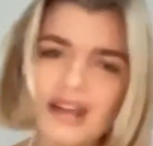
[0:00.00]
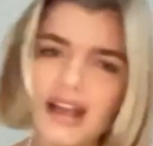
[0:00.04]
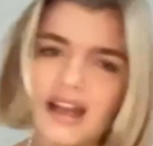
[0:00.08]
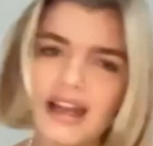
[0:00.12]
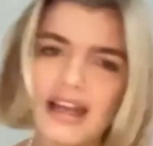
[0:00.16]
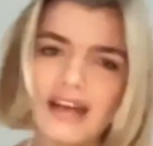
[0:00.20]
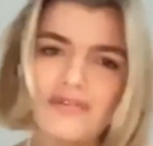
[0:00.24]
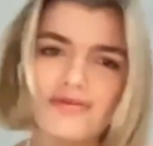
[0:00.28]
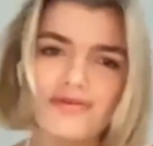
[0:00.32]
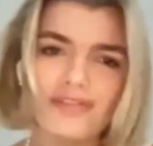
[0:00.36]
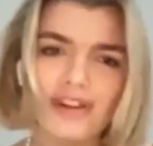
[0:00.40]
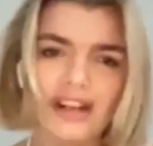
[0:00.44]

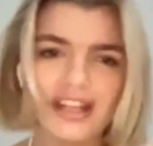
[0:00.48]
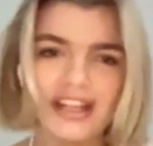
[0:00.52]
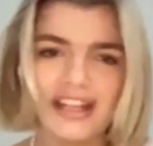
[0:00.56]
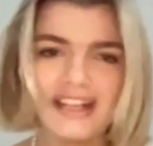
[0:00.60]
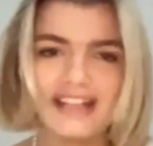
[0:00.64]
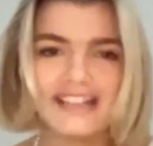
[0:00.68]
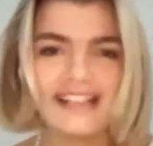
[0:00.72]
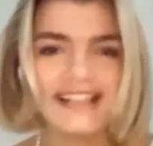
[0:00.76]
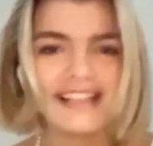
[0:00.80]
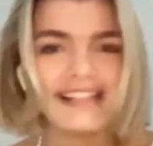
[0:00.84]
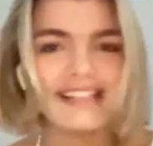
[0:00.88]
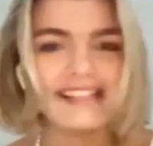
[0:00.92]
like running
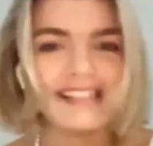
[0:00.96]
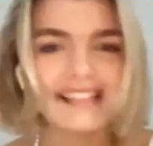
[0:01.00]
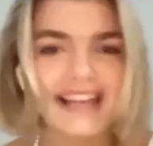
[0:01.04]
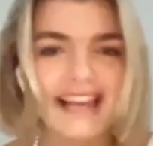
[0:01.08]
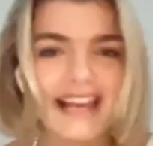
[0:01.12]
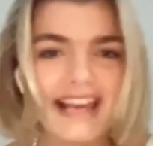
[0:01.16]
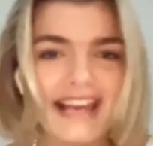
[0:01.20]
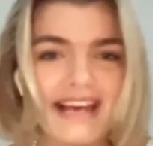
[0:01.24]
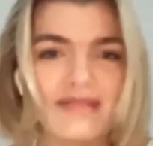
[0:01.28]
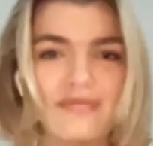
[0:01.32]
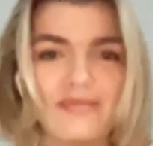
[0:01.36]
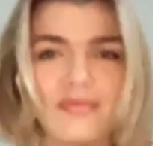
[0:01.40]
into the
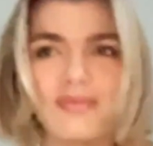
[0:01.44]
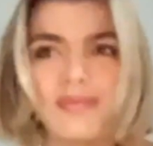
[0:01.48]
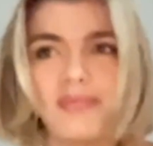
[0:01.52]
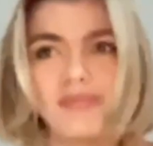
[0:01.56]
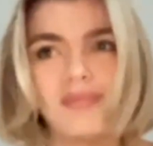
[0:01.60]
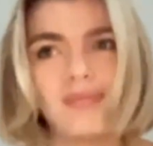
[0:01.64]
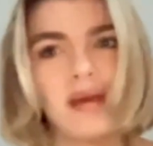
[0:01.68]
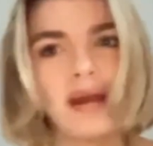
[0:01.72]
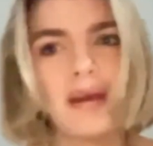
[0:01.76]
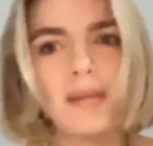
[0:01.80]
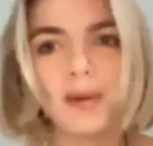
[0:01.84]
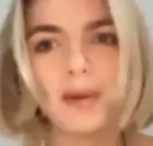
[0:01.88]
sea, and
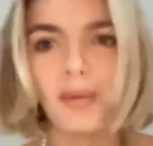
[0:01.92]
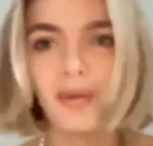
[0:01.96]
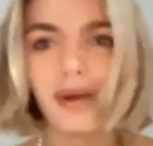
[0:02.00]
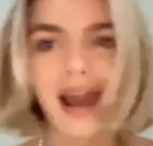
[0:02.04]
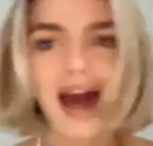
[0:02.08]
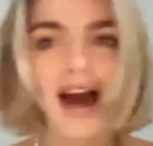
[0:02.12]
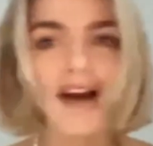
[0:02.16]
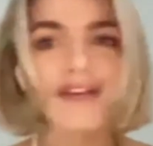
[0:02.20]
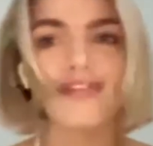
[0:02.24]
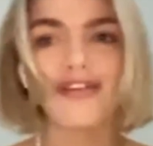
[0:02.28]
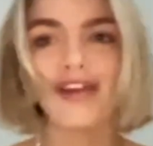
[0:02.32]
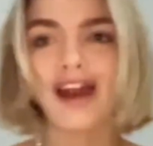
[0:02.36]
people were
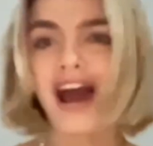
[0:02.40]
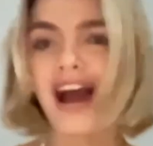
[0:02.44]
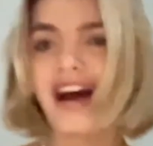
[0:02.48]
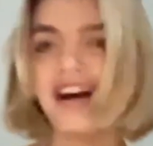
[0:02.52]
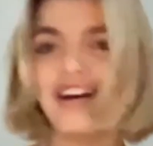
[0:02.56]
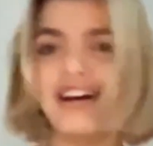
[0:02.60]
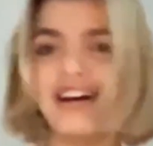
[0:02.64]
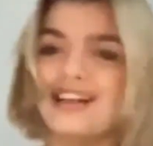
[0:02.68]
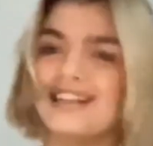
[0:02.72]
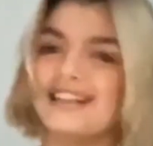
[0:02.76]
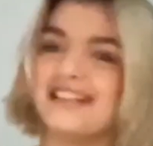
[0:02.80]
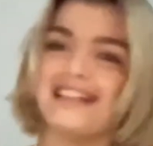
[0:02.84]
laughing at us,